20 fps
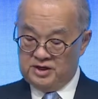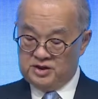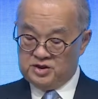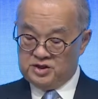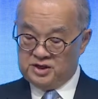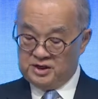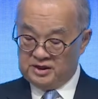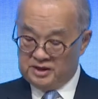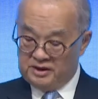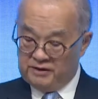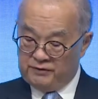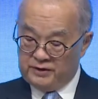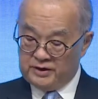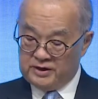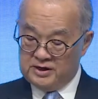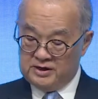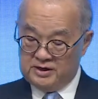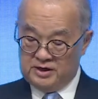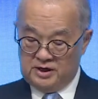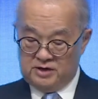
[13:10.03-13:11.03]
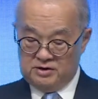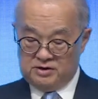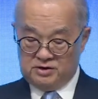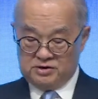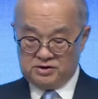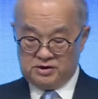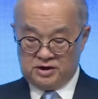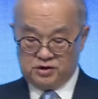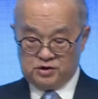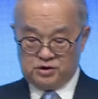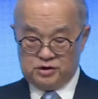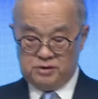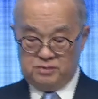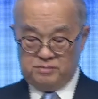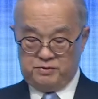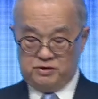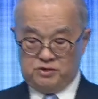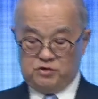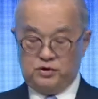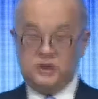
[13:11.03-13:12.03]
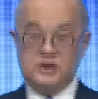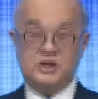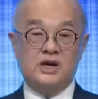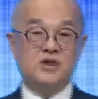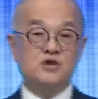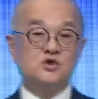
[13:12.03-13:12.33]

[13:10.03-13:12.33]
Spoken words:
a significant intersection between